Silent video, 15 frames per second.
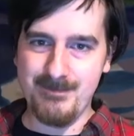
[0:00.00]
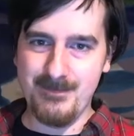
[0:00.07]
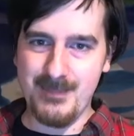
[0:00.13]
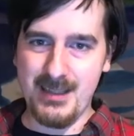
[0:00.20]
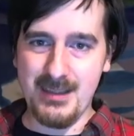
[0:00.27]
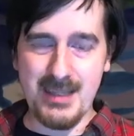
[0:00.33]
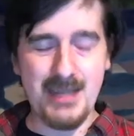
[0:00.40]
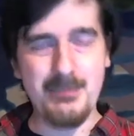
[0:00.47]

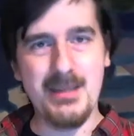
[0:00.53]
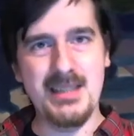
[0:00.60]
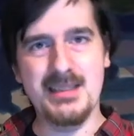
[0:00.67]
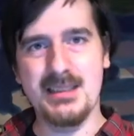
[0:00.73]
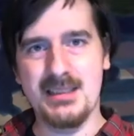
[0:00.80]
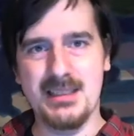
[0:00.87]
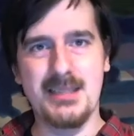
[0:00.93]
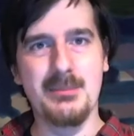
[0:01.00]
And that makes
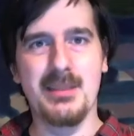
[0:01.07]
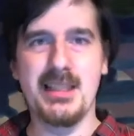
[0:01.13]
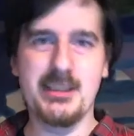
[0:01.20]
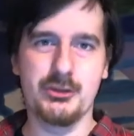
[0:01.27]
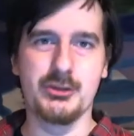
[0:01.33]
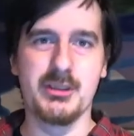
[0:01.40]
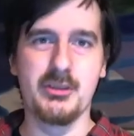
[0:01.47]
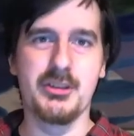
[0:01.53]
it seem
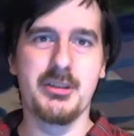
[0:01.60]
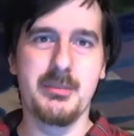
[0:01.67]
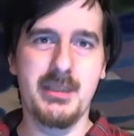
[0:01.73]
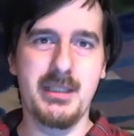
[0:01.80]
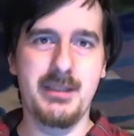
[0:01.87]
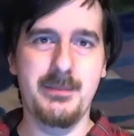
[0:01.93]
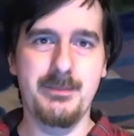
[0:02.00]
less real to me.